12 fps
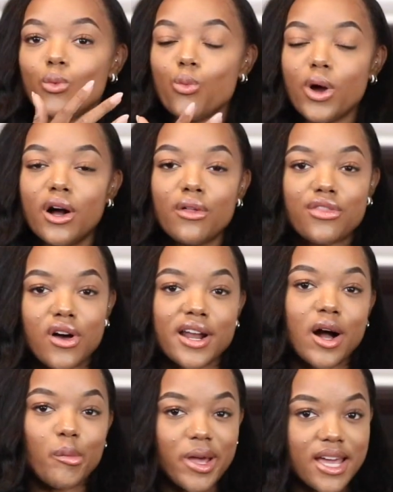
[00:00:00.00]
well thought
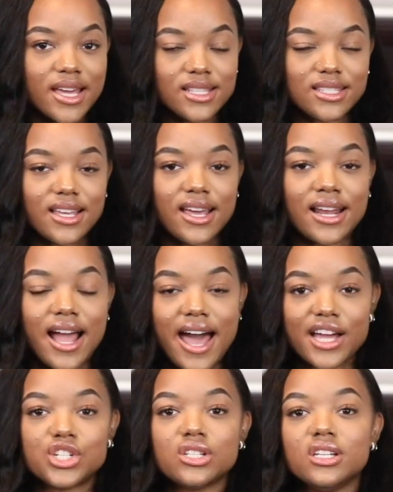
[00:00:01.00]
out pants, and I
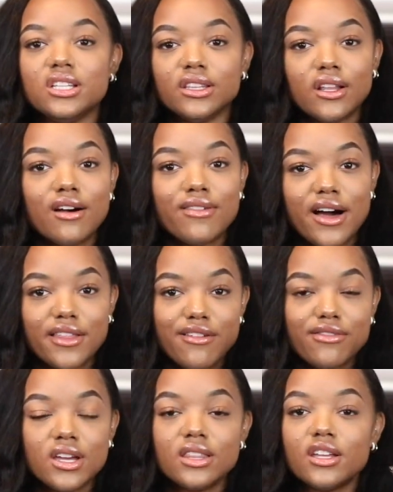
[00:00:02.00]
actually love how they
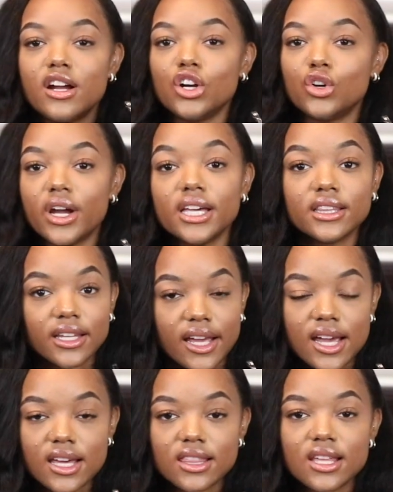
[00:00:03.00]
fit. They're a great
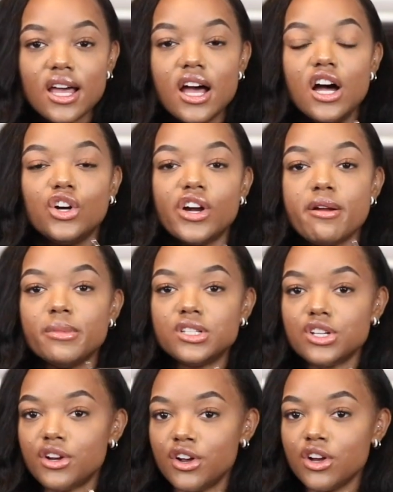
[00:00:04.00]
length, a great
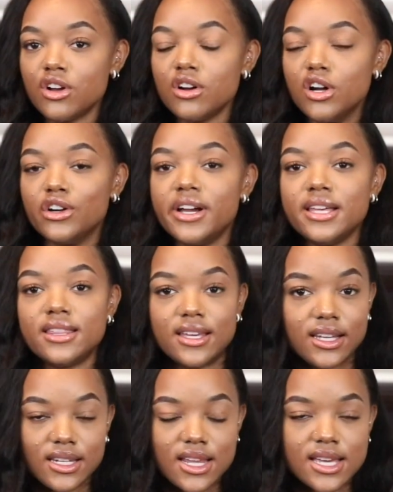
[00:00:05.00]
material, a great
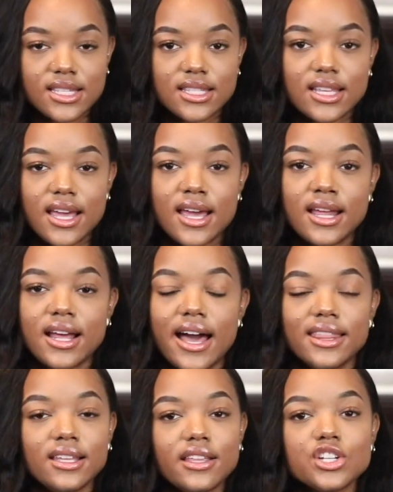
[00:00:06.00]
thickness, and I
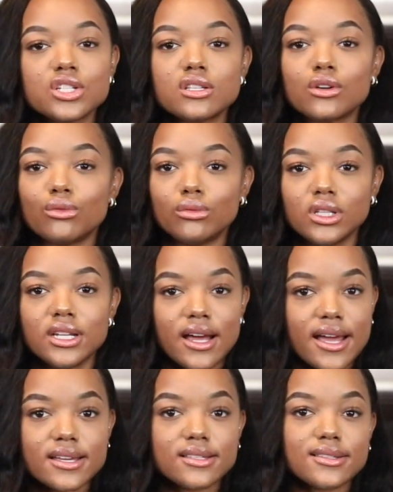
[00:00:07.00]
think they just look really
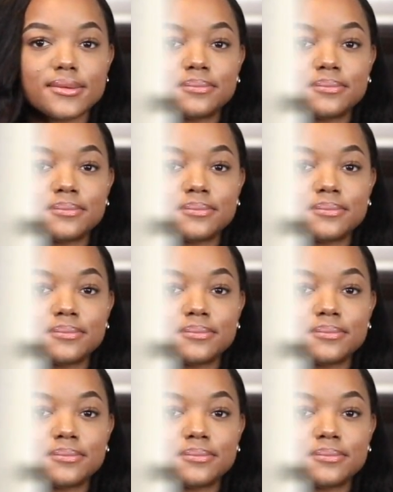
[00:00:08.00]
nice.